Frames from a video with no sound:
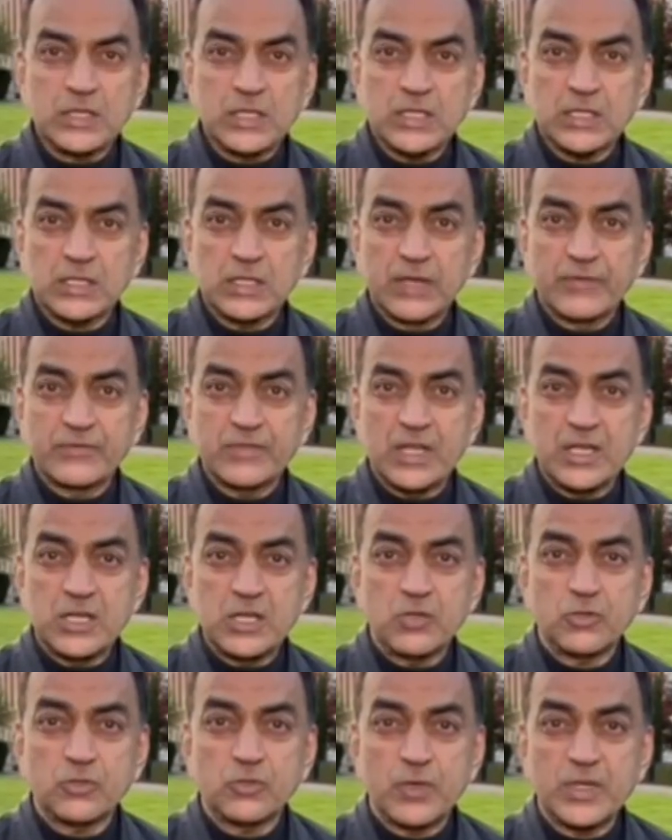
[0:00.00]
This gives a
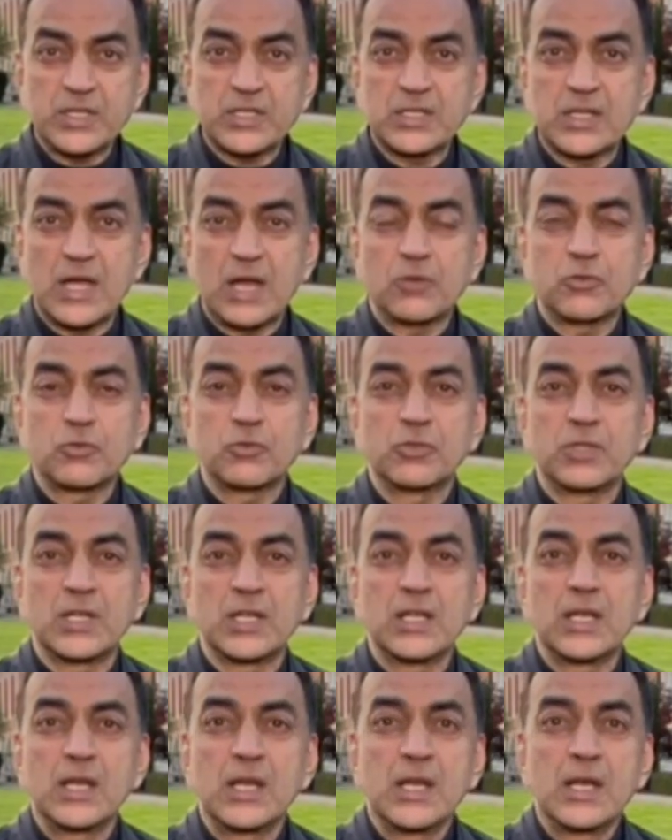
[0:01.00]
new twist now to
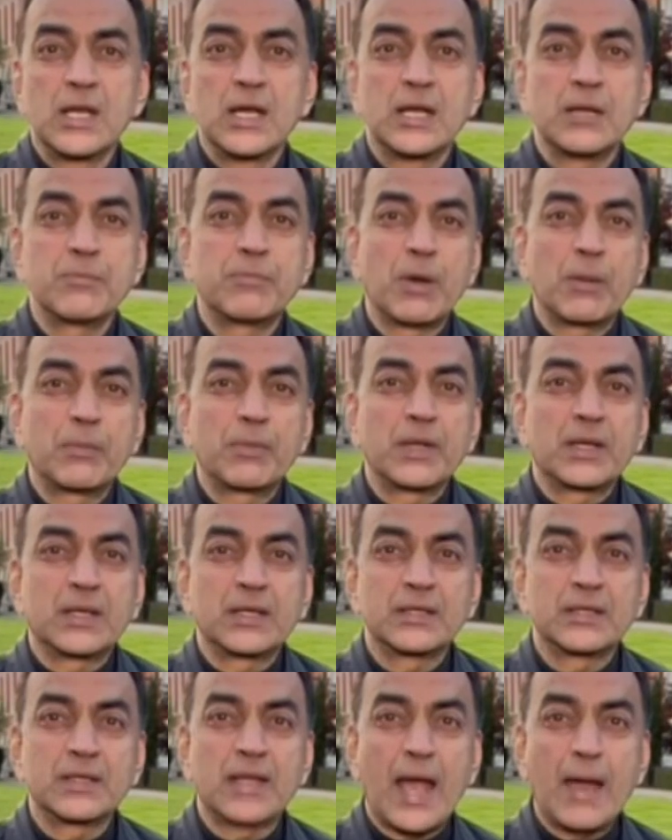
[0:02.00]
the
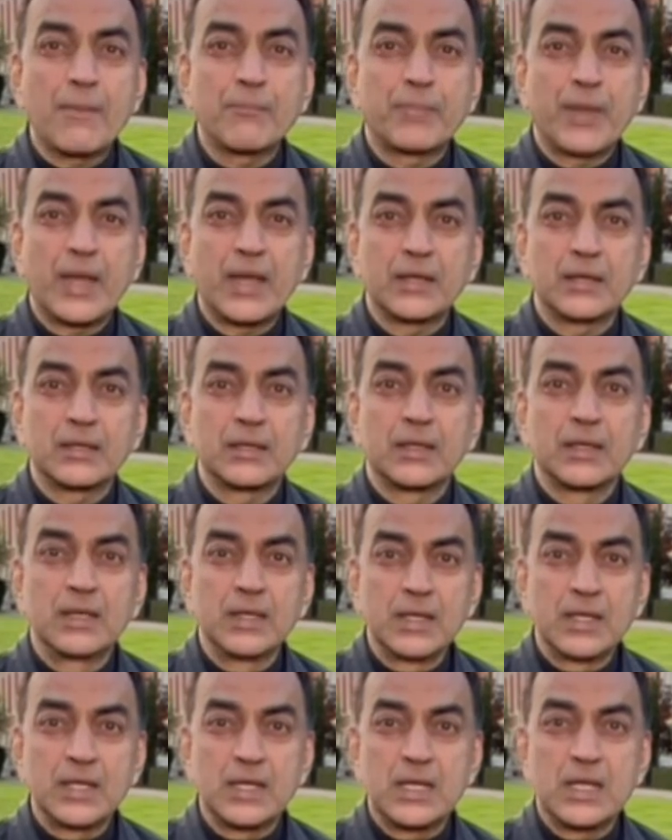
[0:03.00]
Republican campaign.
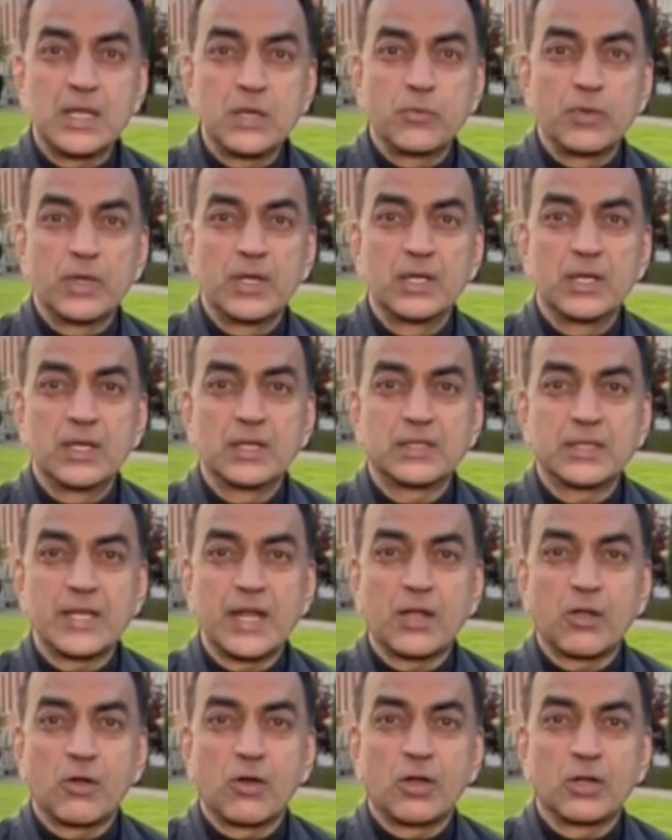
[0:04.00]
He will
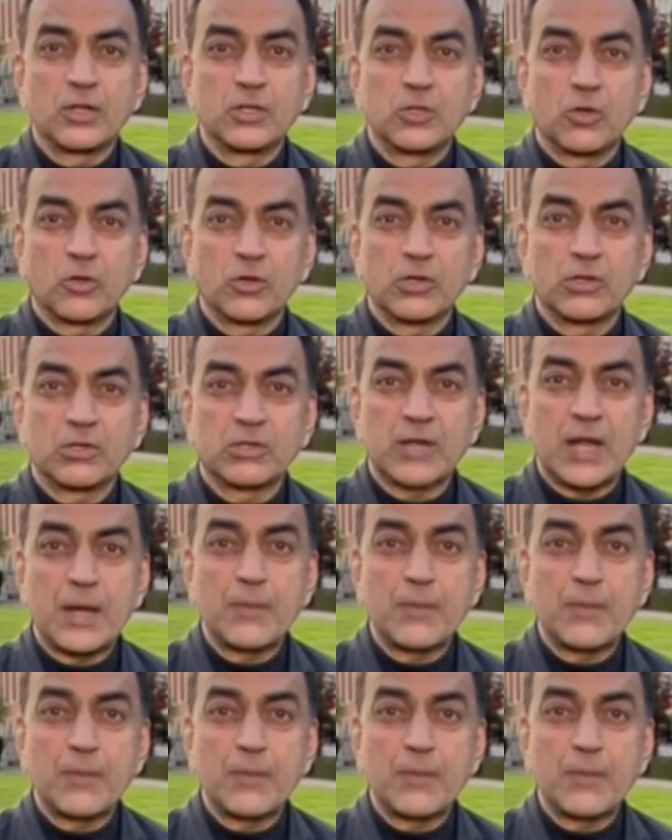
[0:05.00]
take on Donald